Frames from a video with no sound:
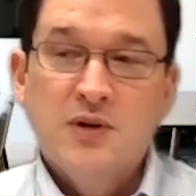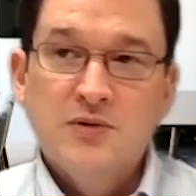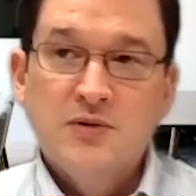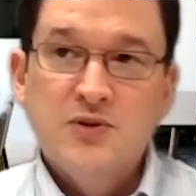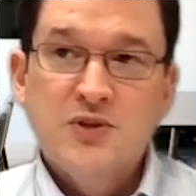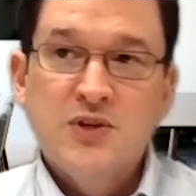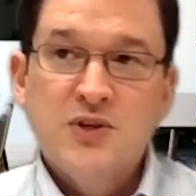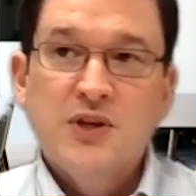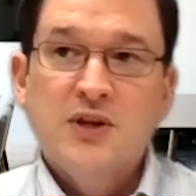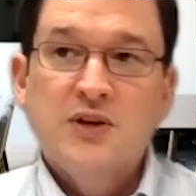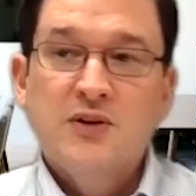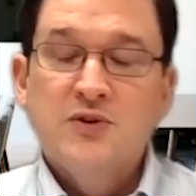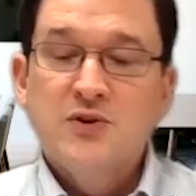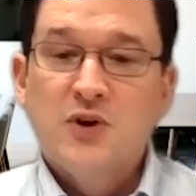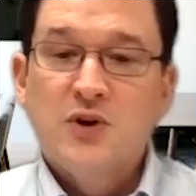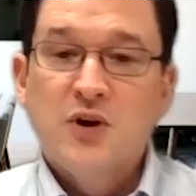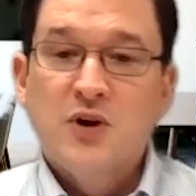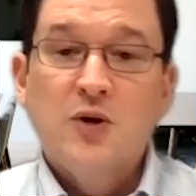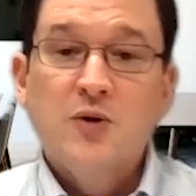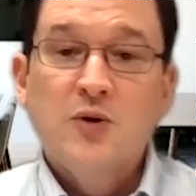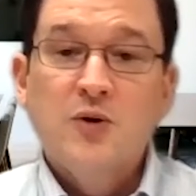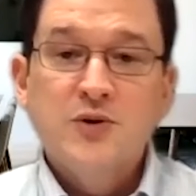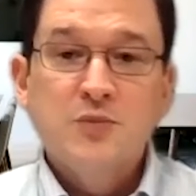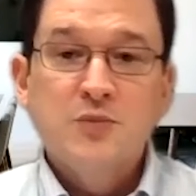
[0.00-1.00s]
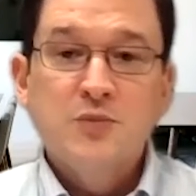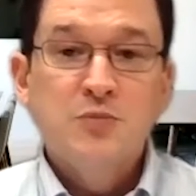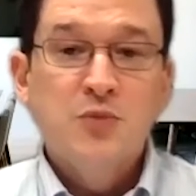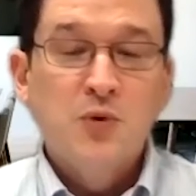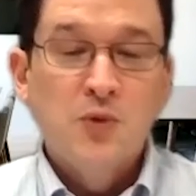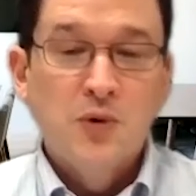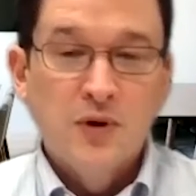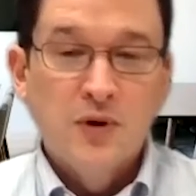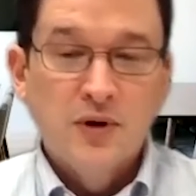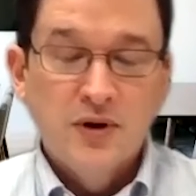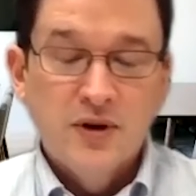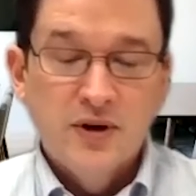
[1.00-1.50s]
Sales are always
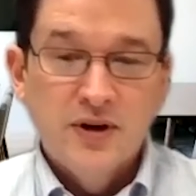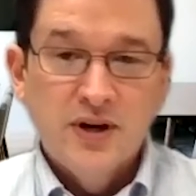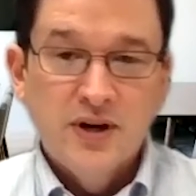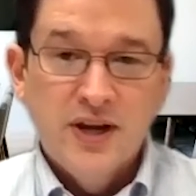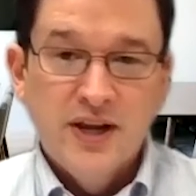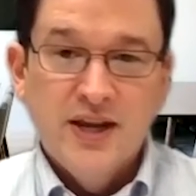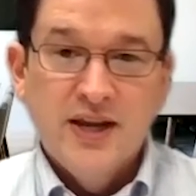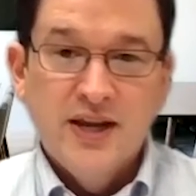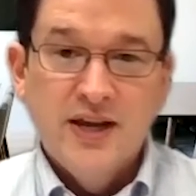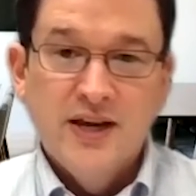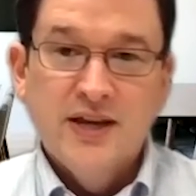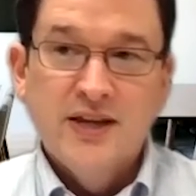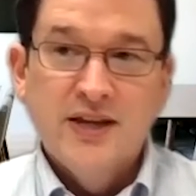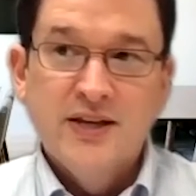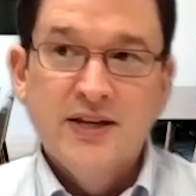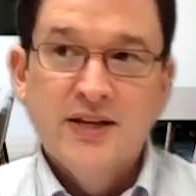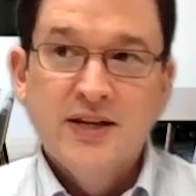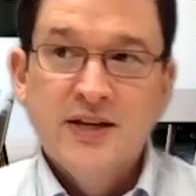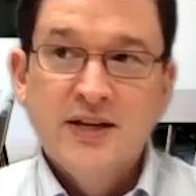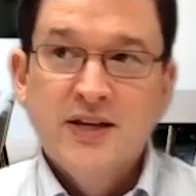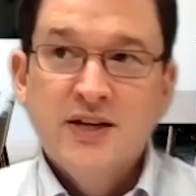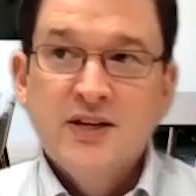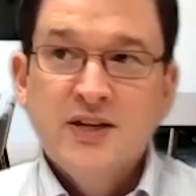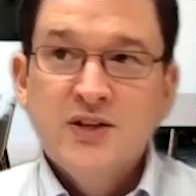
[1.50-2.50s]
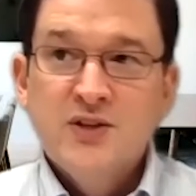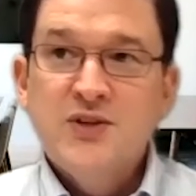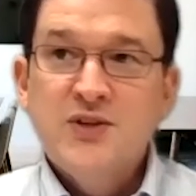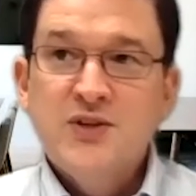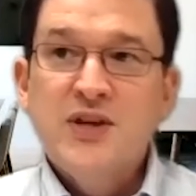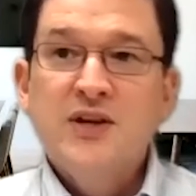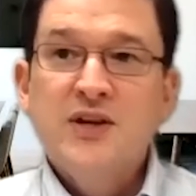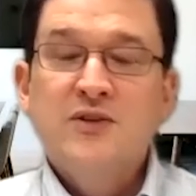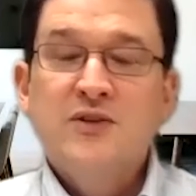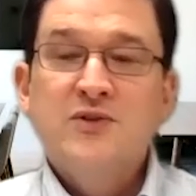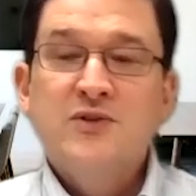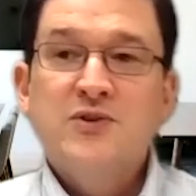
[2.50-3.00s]
important, and
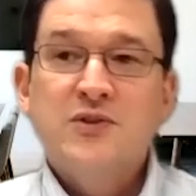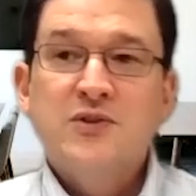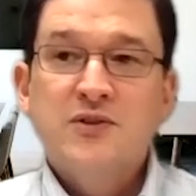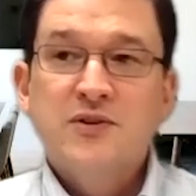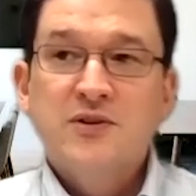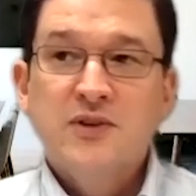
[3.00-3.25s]
sales